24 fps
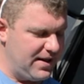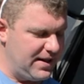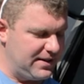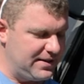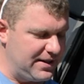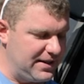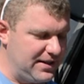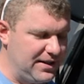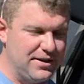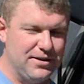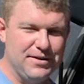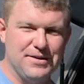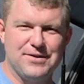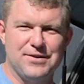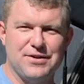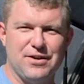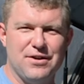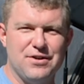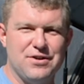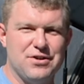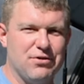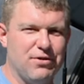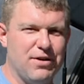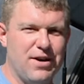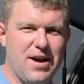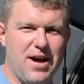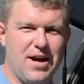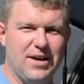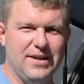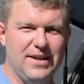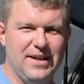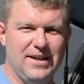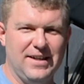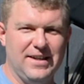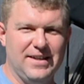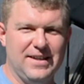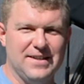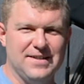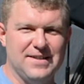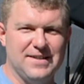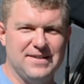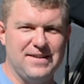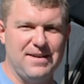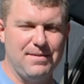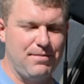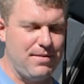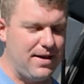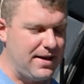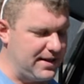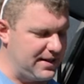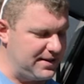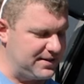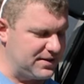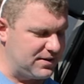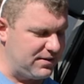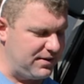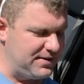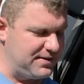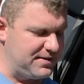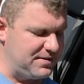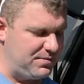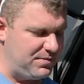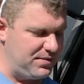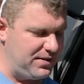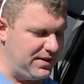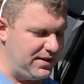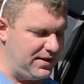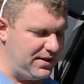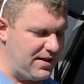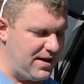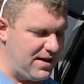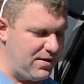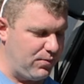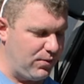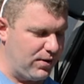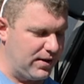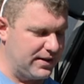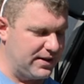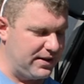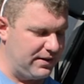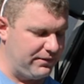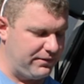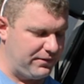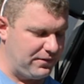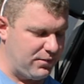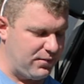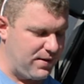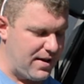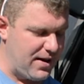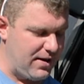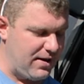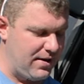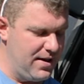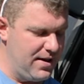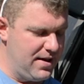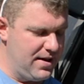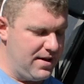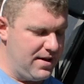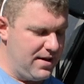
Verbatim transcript: I did a little surgery on it, and it doesn't seem like it's going to be working for a while.